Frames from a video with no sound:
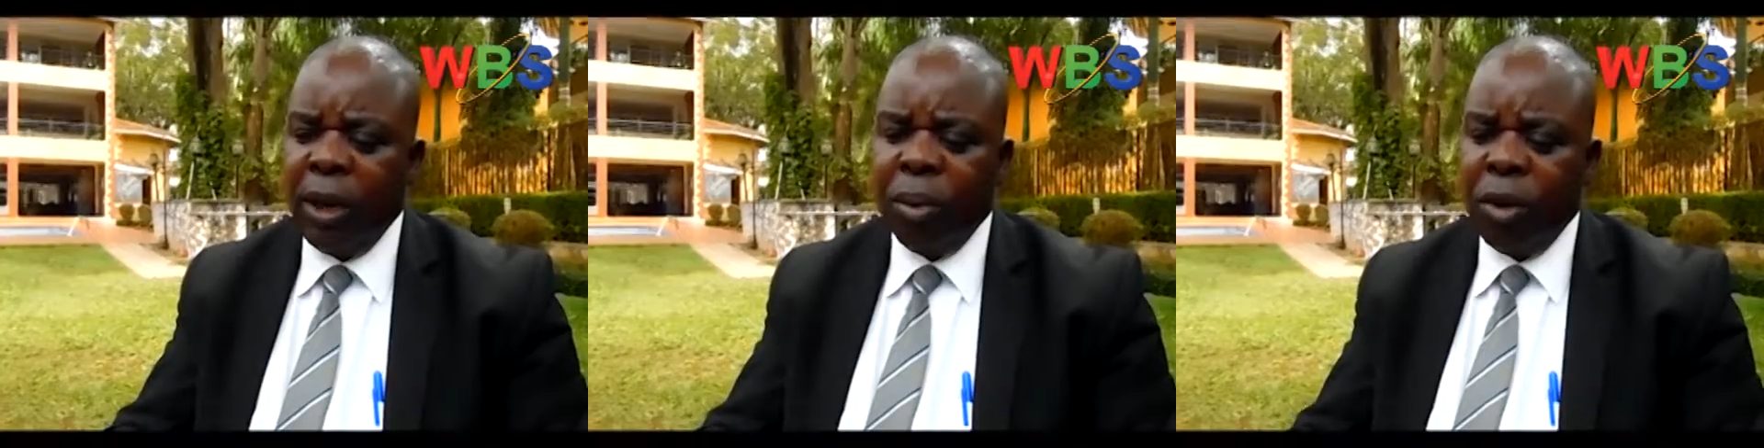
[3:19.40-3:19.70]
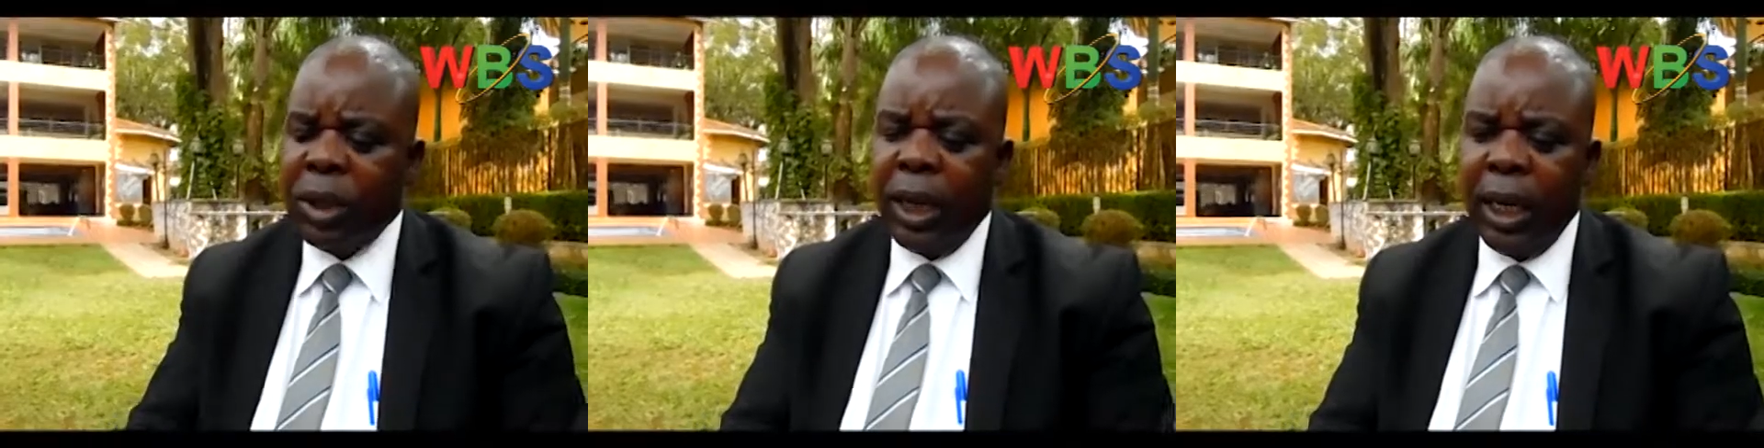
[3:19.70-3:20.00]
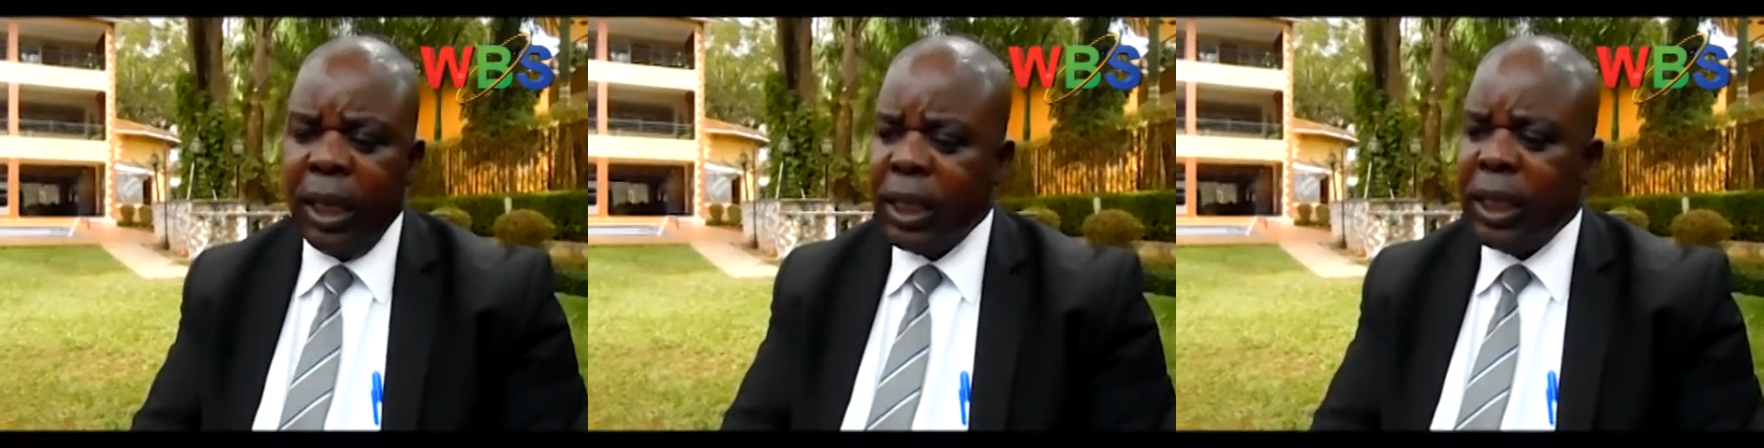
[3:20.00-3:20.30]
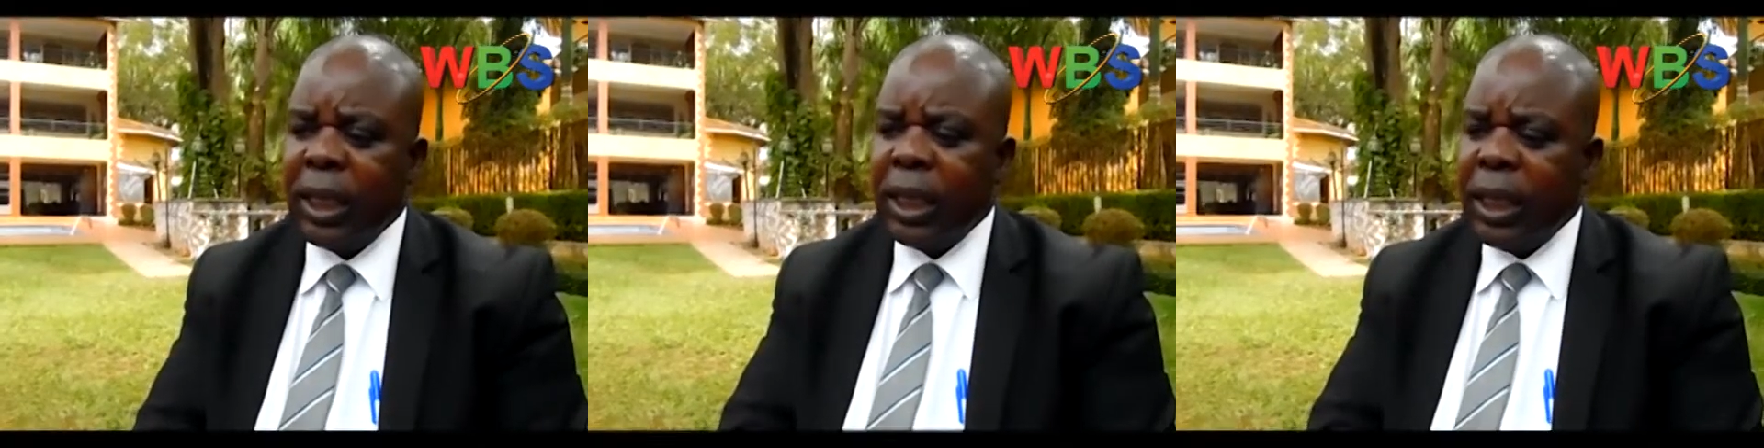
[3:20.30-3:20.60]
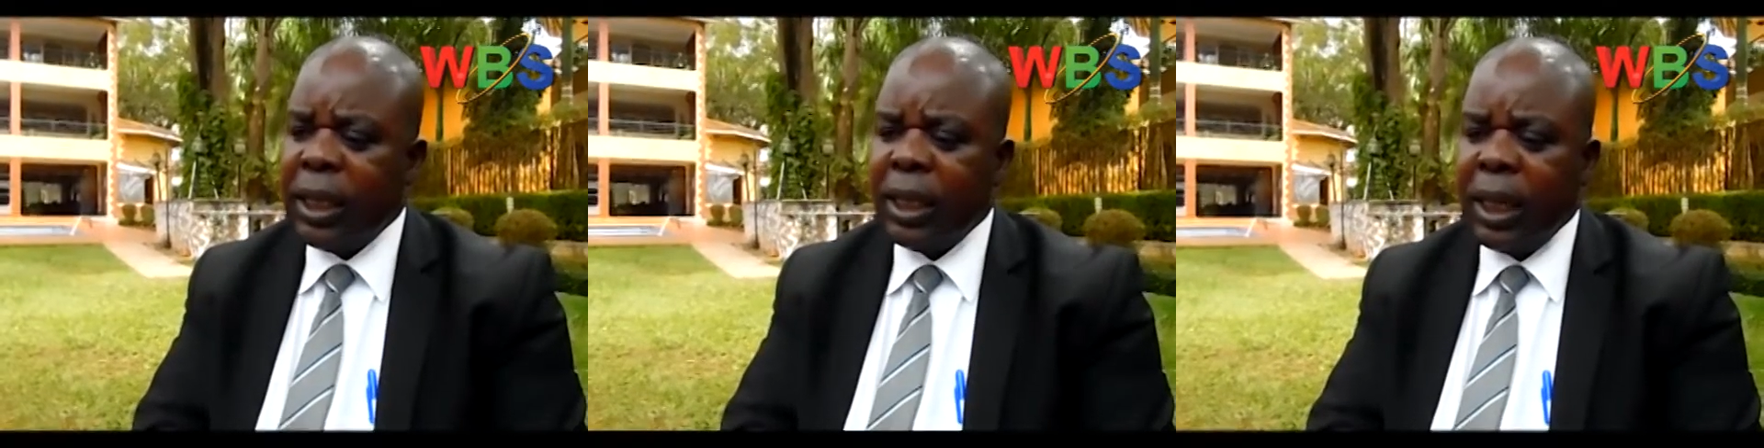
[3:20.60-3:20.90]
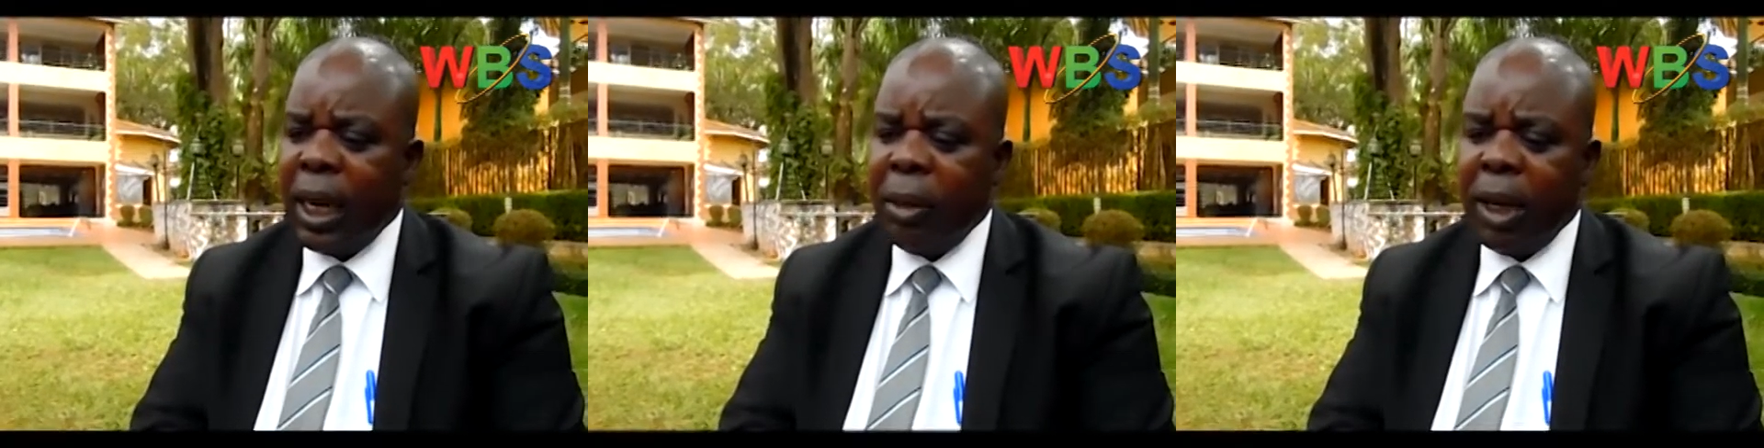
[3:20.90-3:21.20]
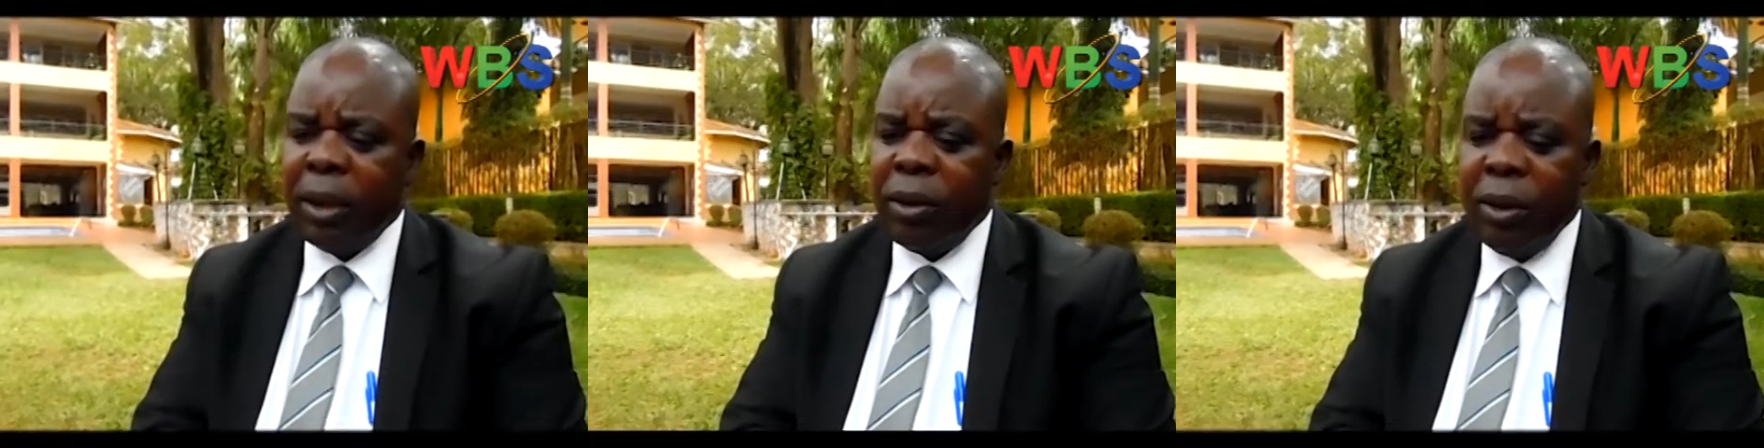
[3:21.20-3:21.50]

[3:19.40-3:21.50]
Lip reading: Impose anything, they just come and